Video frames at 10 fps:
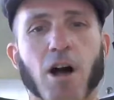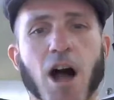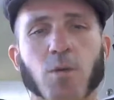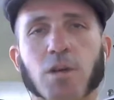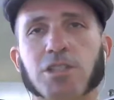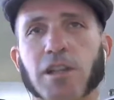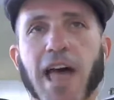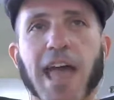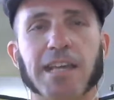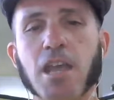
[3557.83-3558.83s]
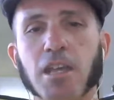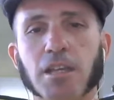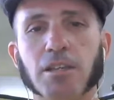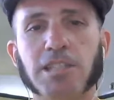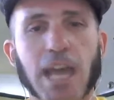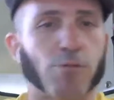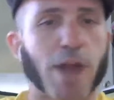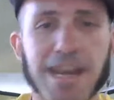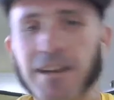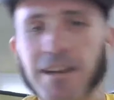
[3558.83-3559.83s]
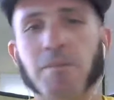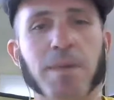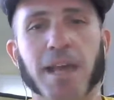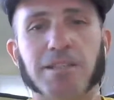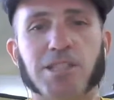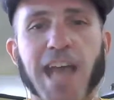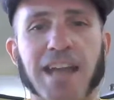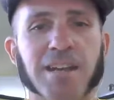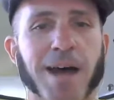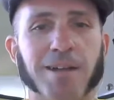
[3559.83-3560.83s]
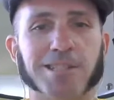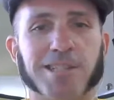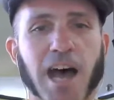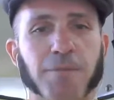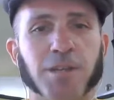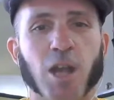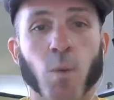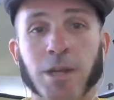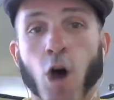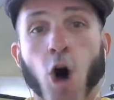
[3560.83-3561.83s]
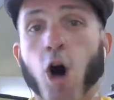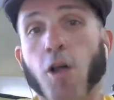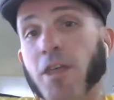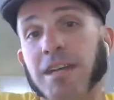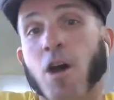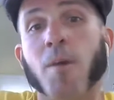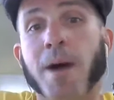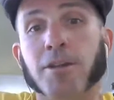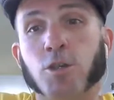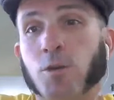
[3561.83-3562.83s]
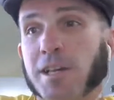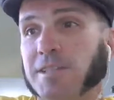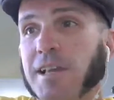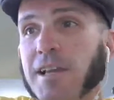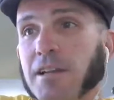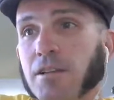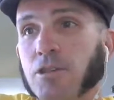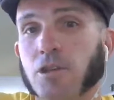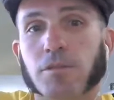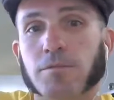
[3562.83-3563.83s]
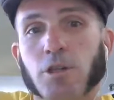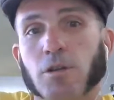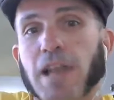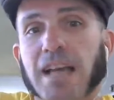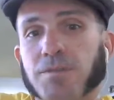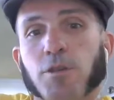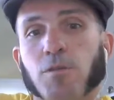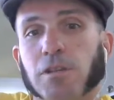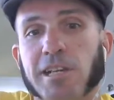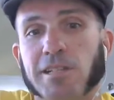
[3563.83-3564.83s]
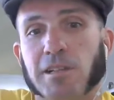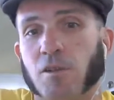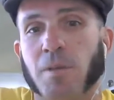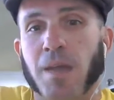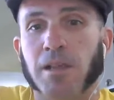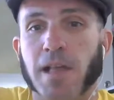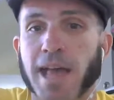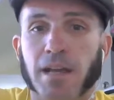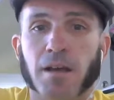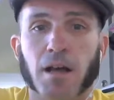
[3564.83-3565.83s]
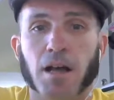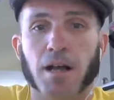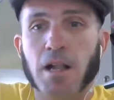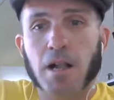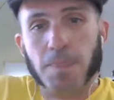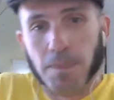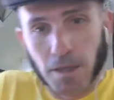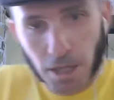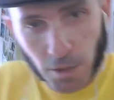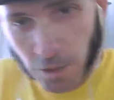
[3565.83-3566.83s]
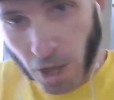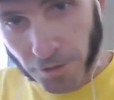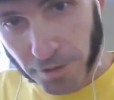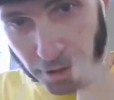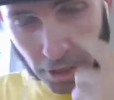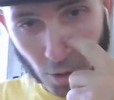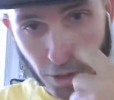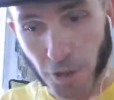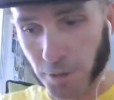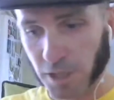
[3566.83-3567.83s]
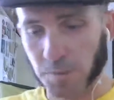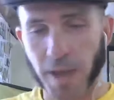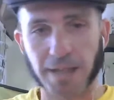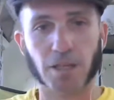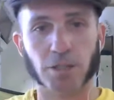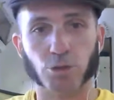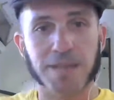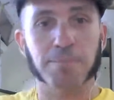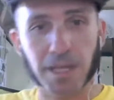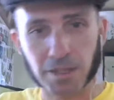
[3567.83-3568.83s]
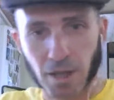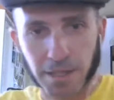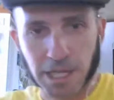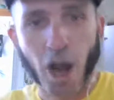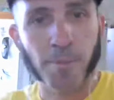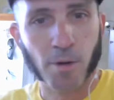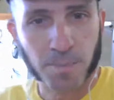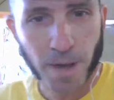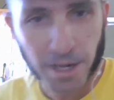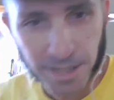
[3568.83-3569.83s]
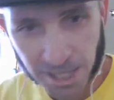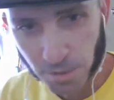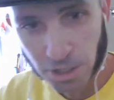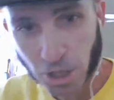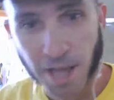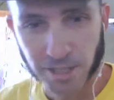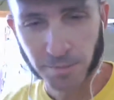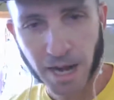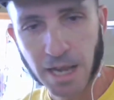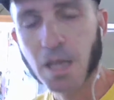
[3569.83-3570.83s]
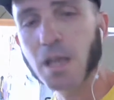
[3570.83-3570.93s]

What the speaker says: awkward to like get right into the mix chatting about stuff, when all they know about you is your last few releases, or maybe like with all due respect, a great mix on the Armory podcast, which is awesome, right?